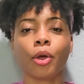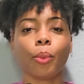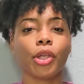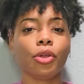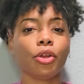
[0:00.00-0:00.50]

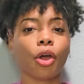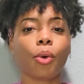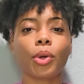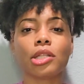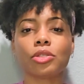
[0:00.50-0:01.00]
When you
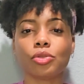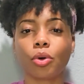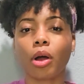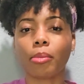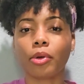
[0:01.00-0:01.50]
know what's
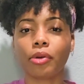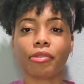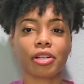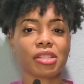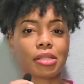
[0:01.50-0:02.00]
normal
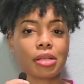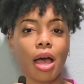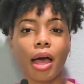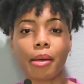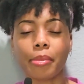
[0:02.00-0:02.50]
versus
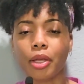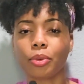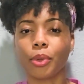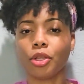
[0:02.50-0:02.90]
common,